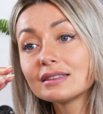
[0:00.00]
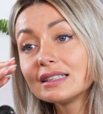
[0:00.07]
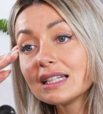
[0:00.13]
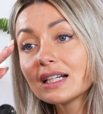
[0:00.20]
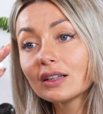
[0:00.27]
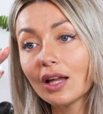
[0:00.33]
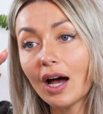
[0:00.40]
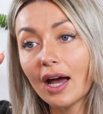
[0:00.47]

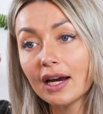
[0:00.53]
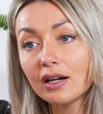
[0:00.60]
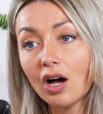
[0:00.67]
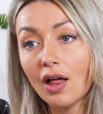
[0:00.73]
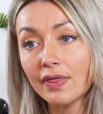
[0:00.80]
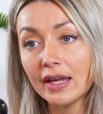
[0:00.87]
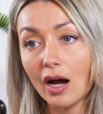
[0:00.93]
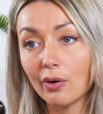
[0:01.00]
decline
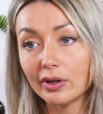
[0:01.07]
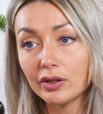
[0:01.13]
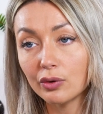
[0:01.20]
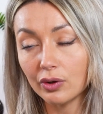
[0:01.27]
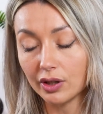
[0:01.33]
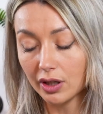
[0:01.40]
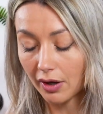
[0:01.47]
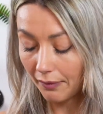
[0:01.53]
on the outer
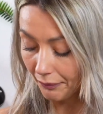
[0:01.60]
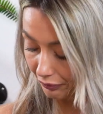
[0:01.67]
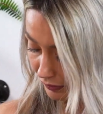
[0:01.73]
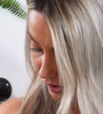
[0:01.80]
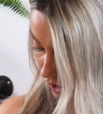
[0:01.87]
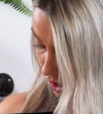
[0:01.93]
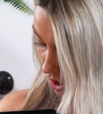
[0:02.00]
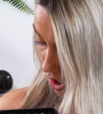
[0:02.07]
corner,
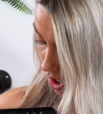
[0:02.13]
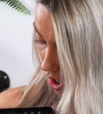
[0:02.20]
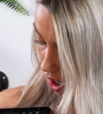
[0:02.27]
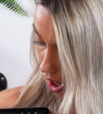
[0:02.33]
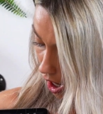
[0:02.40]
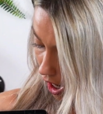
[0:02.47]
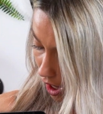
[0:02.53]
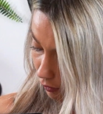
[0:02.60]

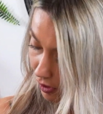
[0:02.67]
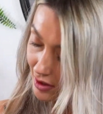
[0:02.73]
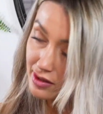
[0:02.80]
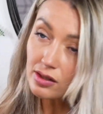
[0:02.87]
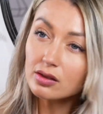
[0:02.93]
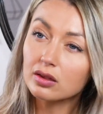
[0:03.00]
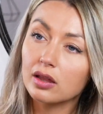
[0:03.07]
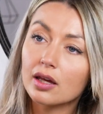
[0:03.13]
I want
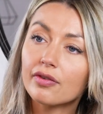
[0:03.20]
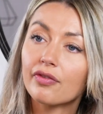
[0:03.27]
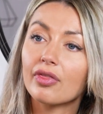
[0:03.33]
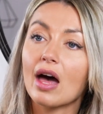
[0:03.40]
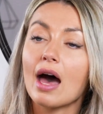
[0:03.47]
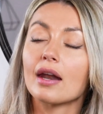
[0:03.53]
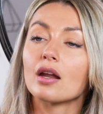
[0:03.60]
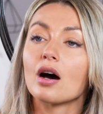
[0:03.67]
to lift
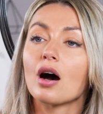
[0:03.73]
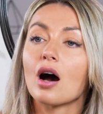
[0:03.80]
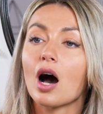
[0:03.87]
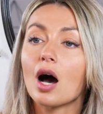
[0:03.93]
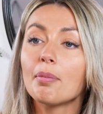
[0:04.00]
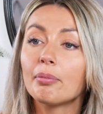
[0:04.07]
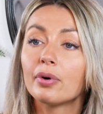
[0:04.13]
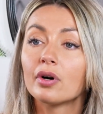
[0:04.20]
that
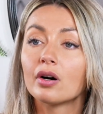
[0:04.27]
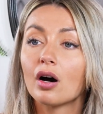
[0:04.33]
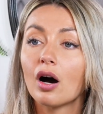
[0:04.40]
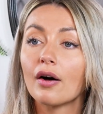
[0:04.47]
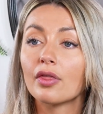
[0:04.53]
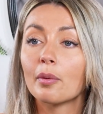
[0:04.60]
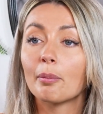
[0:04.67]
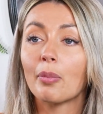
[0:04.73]
up
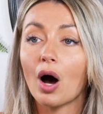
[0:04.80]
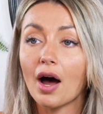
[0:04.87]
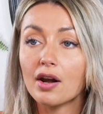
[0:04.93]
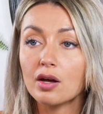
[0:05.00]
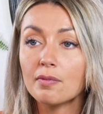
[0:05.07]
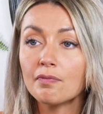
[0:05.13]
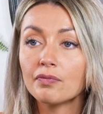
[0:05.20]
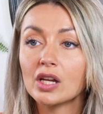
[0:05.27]
on the
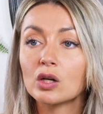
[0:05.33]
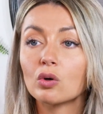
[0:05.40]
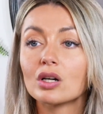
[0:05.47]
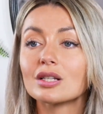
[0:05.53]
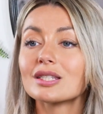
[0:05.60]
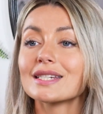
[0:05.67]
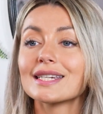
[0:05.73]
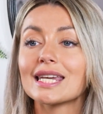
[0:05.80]
bottom in
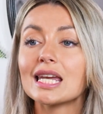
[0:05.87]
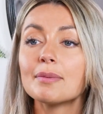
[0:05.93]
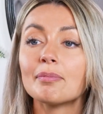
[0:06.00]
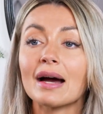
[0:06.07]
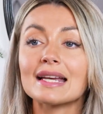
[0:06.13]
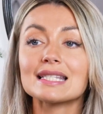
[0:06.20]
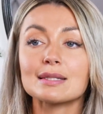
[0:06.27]
order to keep my